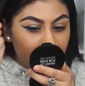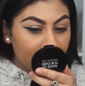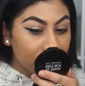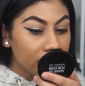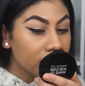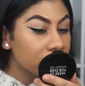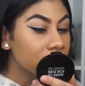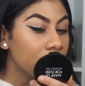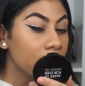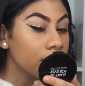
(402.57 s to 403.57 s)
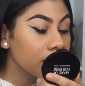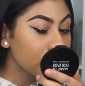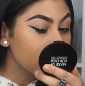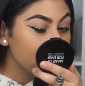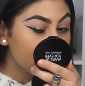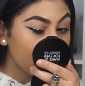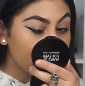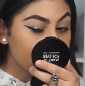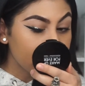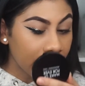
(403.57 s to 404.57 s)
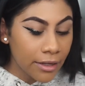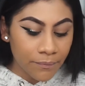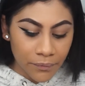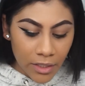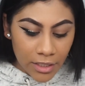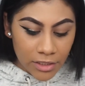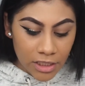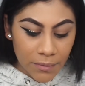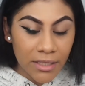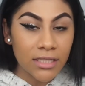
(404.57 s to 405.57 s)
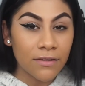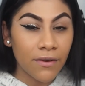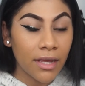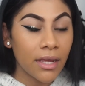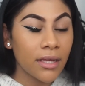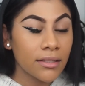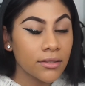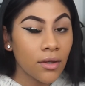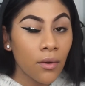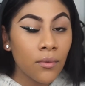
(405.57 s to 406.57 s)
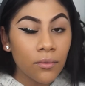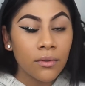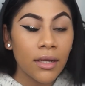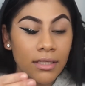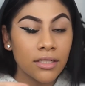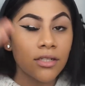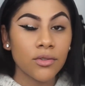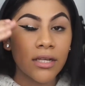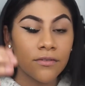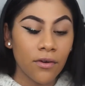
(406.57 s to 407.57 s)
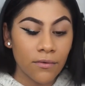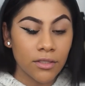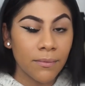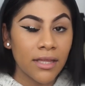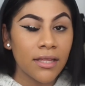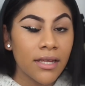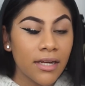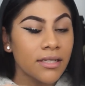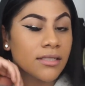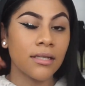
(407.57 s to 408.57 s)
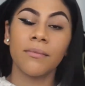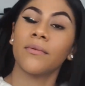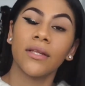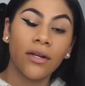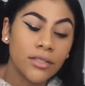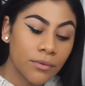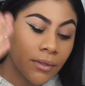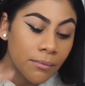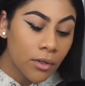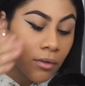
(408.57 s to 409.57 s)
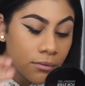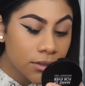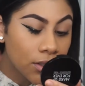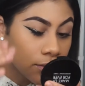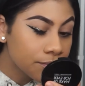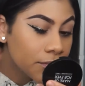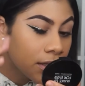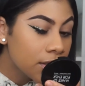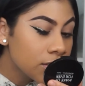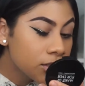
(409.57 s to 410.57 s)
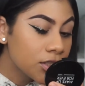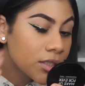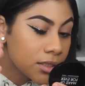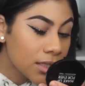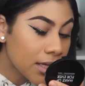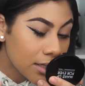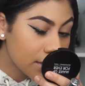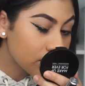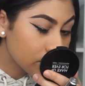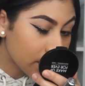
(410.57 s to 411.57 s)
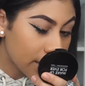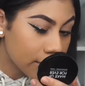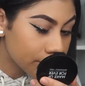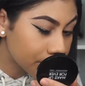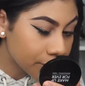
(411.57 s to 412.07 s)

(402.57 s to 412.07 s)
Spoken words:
But I first wait to let it dry. Just because if I don't, it's going to transfer over to my lid and it's going to be really hard to remove. So, just let it dry.